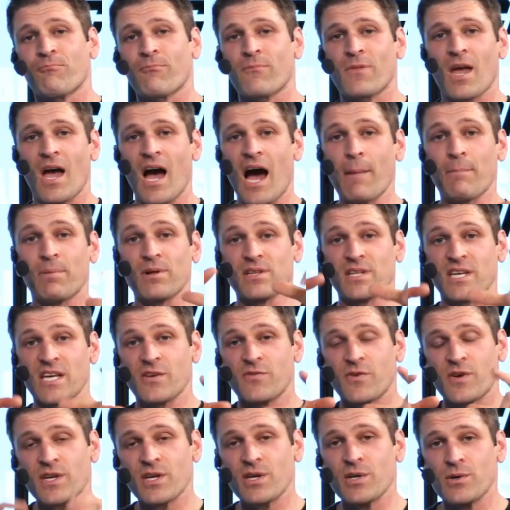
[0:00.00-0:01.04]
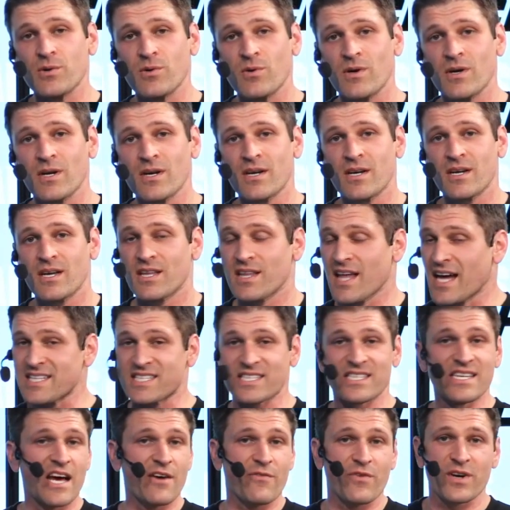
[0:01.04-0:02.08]
I believe in you.
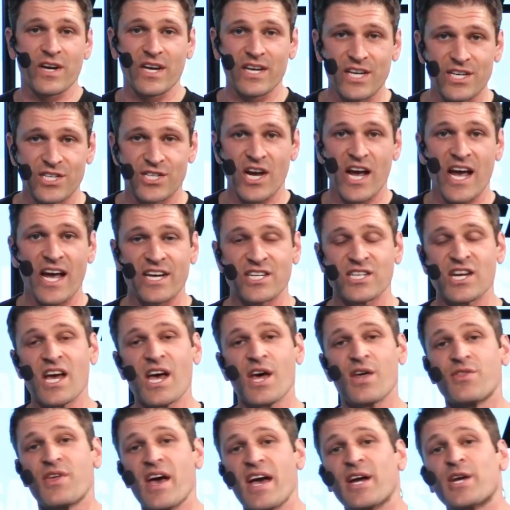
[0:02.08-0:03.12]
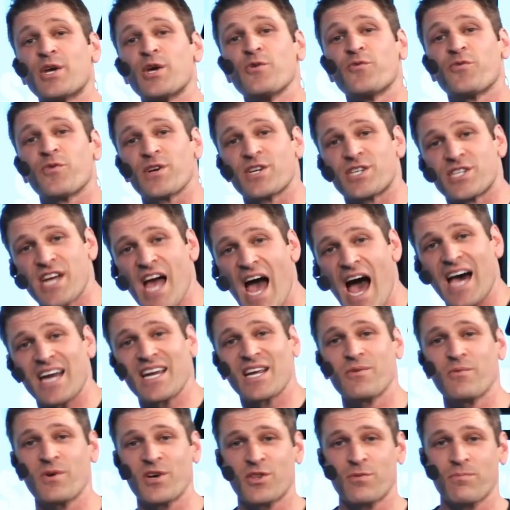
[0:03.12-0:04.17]
That's never going to change. Thank you for
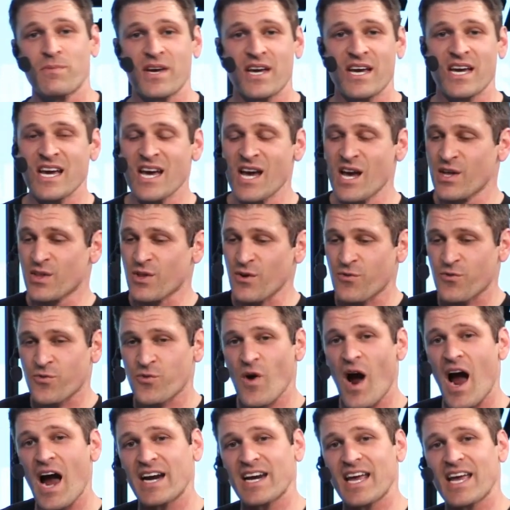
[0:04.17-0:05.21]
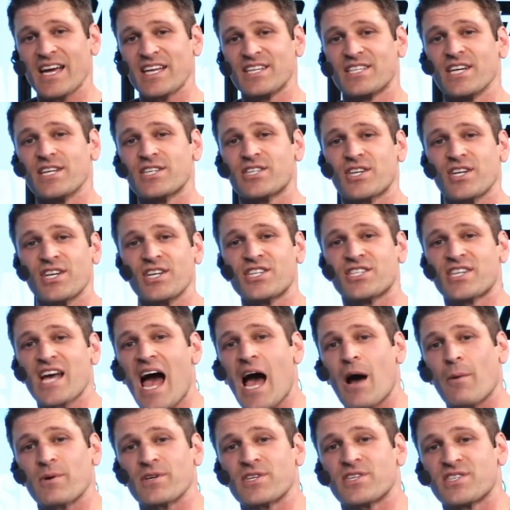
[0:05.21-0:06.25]
chatting with me. The Friday edition
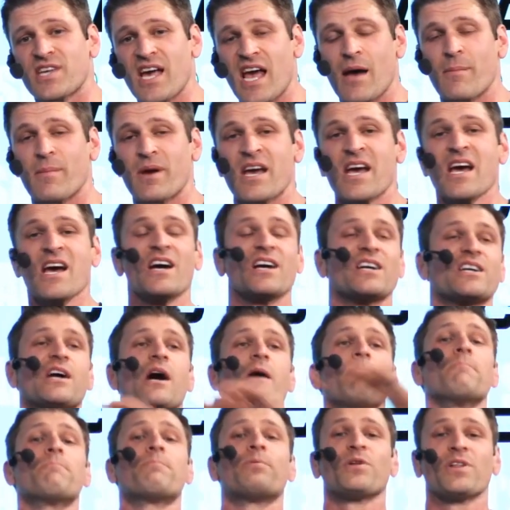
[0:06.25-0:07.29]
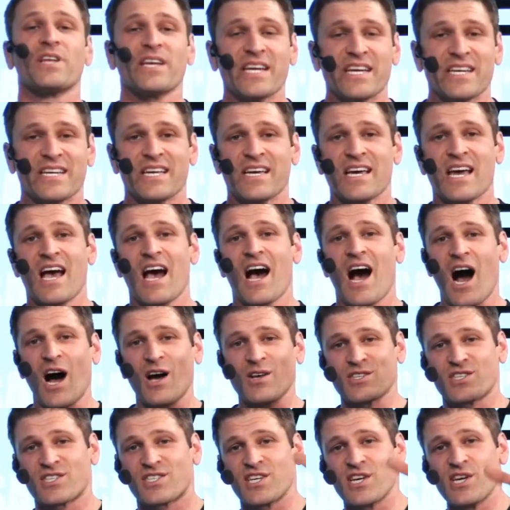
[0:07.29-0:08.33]
Chat with Sami complete.
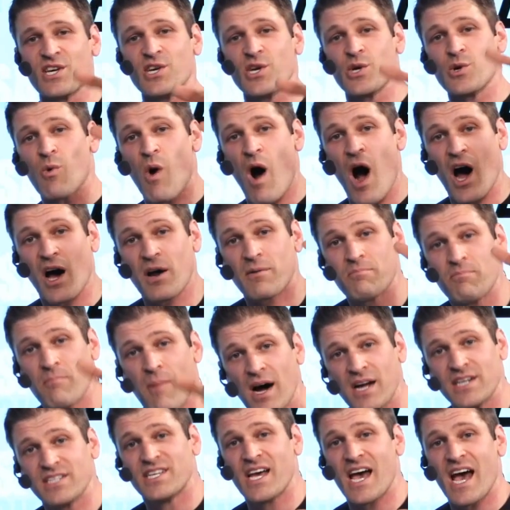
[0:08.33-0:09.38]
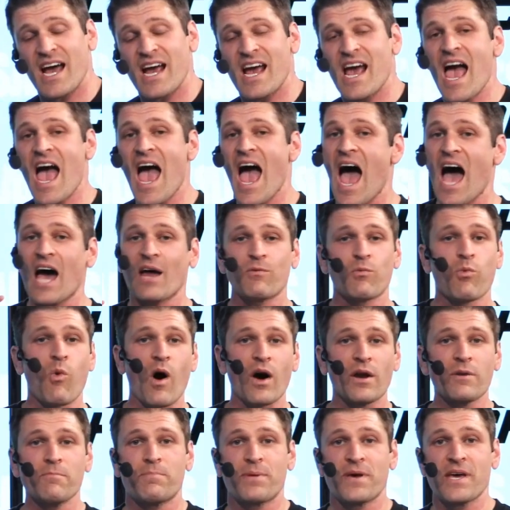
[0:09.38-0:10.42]
I'll see you on Monday at
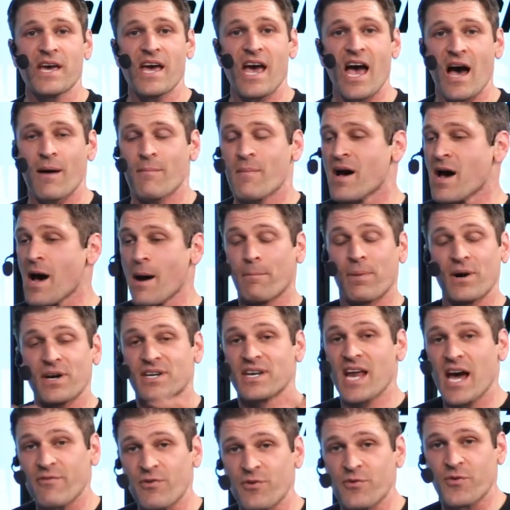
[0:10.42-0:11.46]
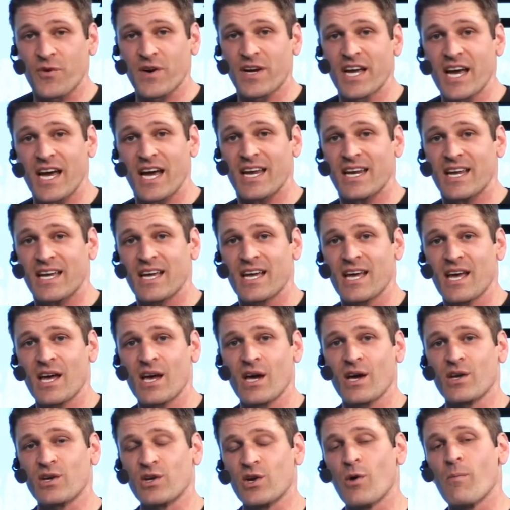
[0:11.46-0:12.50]
1 p.m. But never forget,
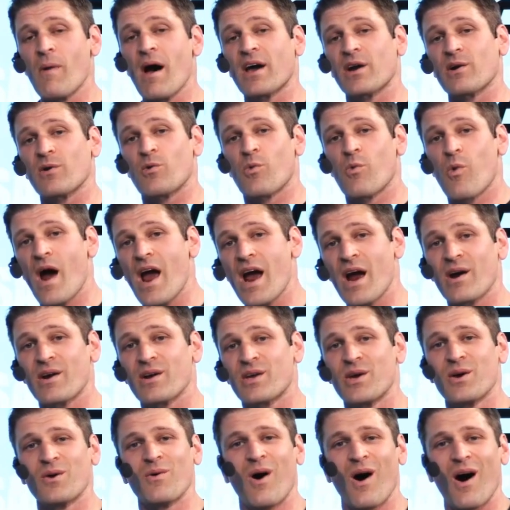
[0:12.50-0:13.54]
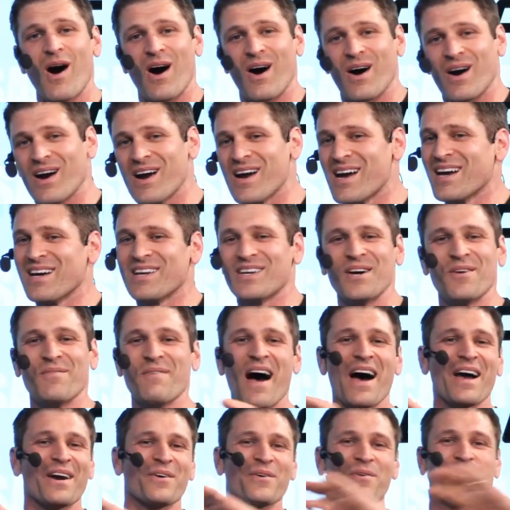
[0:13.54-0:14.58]
no matter where you are, no
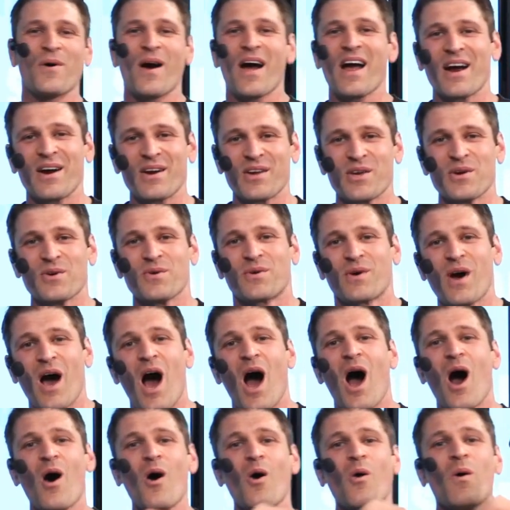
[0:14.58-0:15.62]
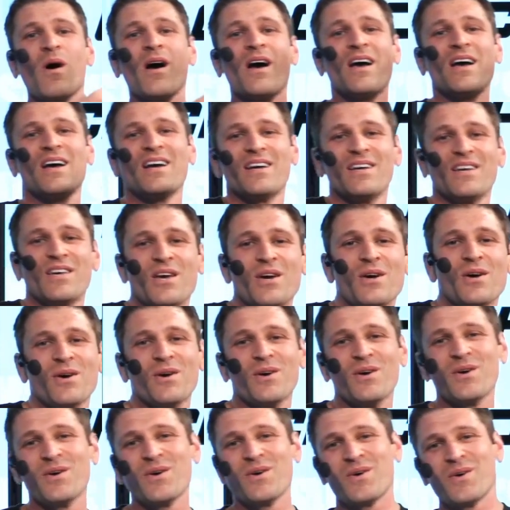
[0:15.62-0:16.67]
matter where you go,
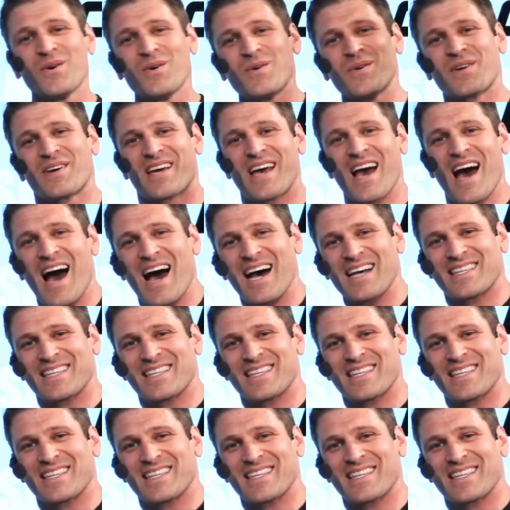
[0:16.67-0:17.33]
you got